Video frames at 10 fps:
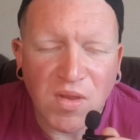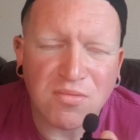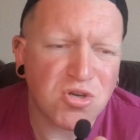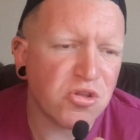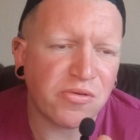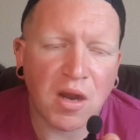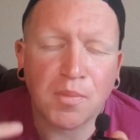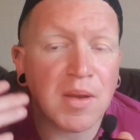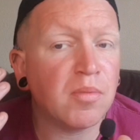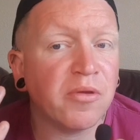I'm sure there
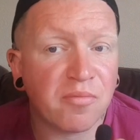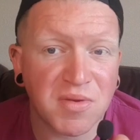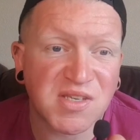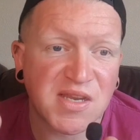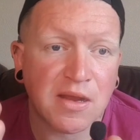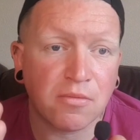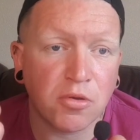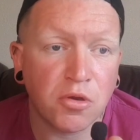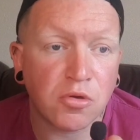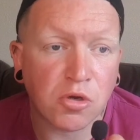are people who have missed out
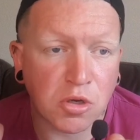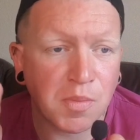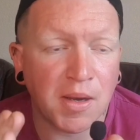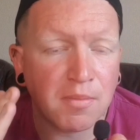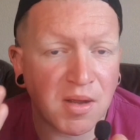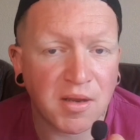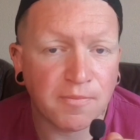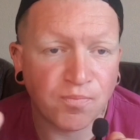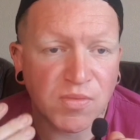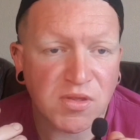who could have been in my
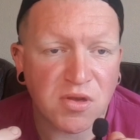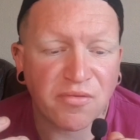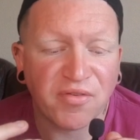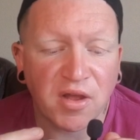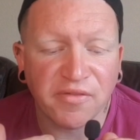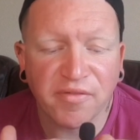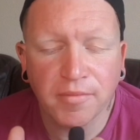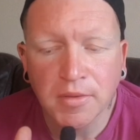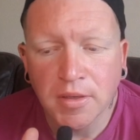top 5.